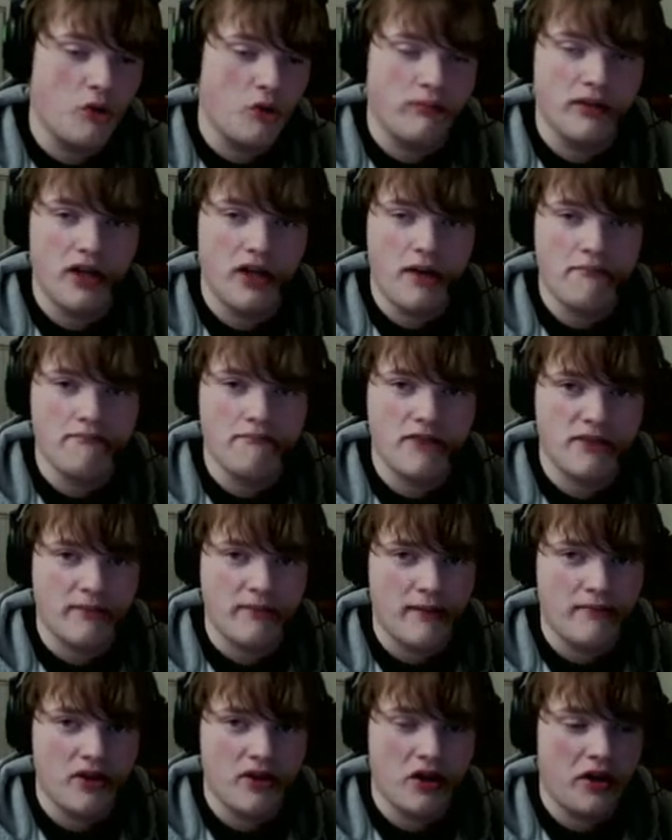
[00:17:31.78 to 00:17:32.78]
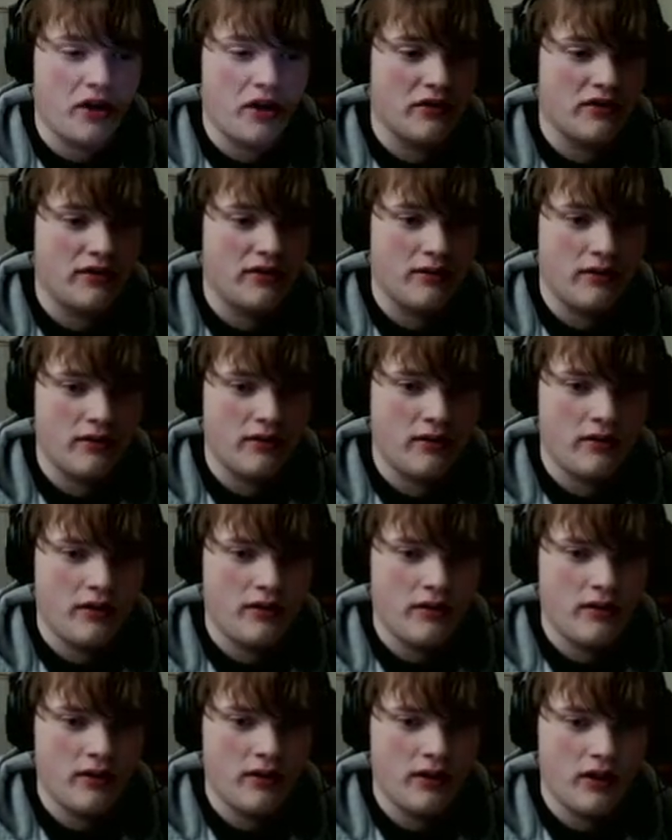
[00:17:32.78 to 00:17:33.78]
Opened up. This might be our house.
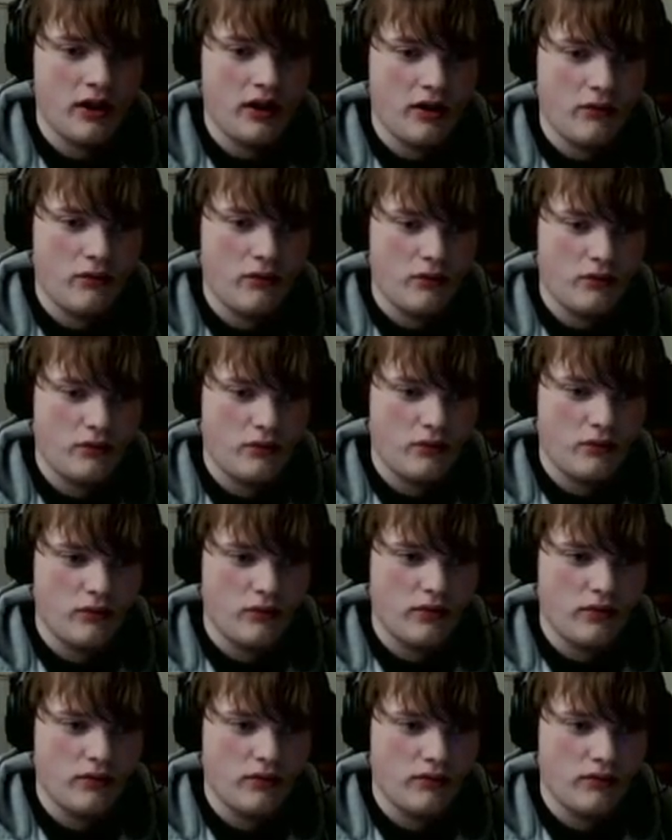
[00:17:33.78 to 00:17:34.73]
Hello.